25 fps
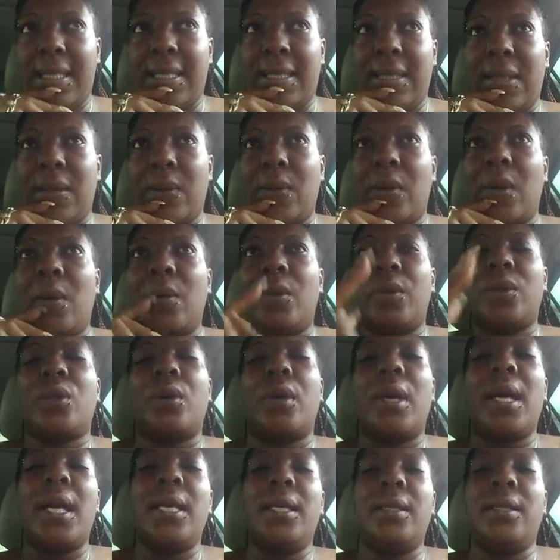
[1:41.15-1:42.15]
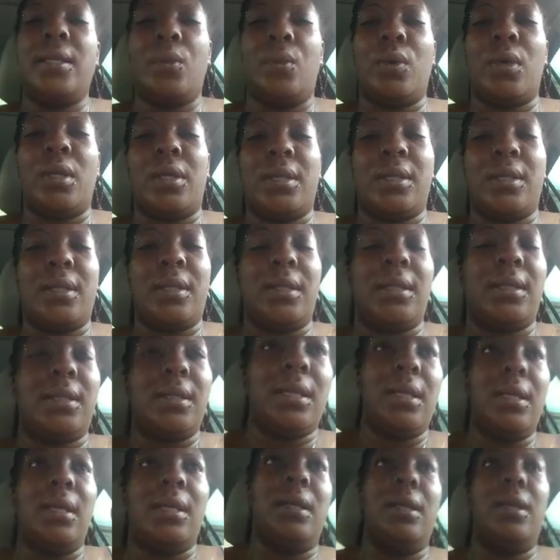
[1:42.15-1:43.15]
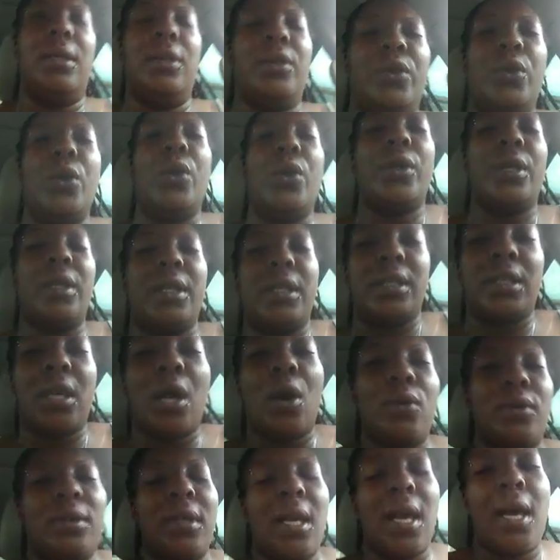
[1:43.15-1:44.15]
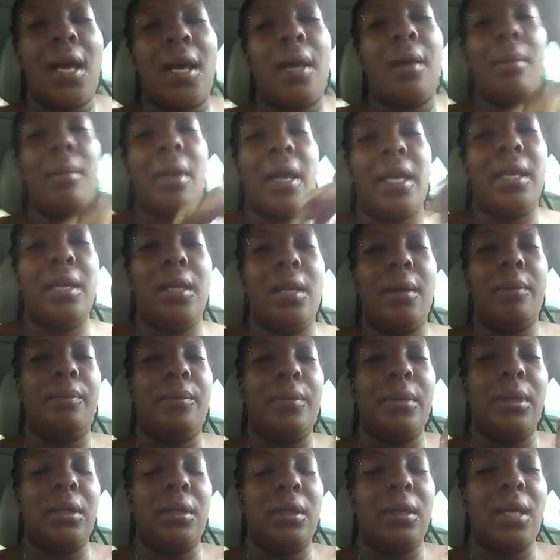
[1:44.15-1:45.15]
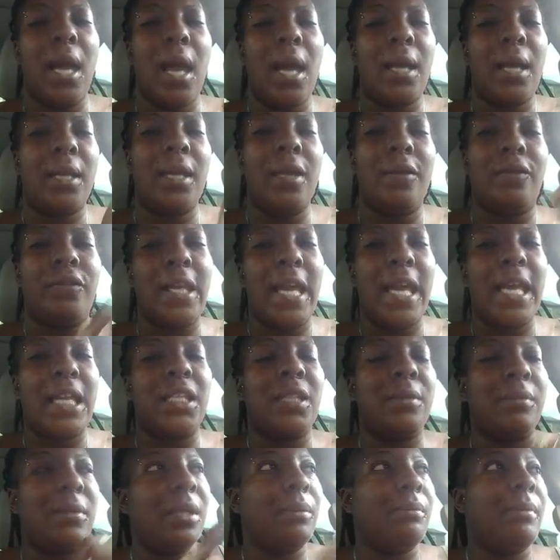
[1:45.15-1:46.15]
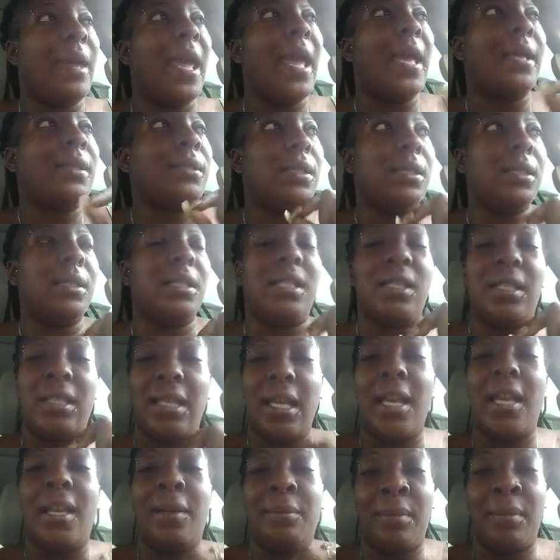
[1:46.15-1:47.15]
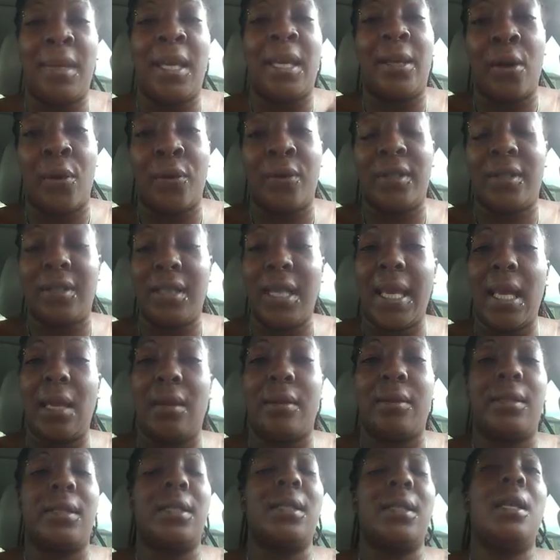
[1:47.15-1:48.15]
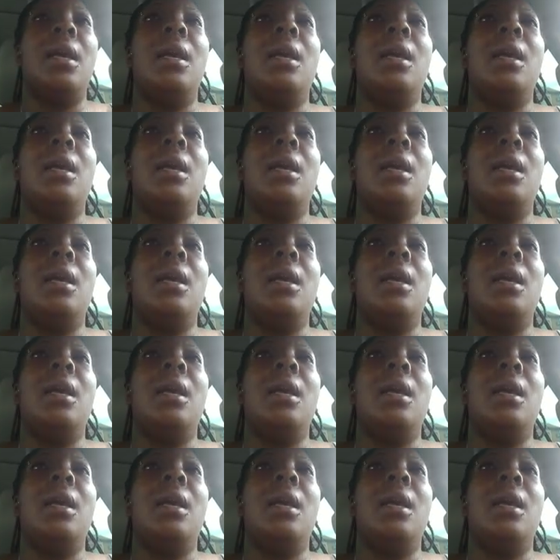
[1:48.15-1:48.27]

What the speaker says: what was crazy was during this whole time, God kept flashing me back to this dead man on the stairs.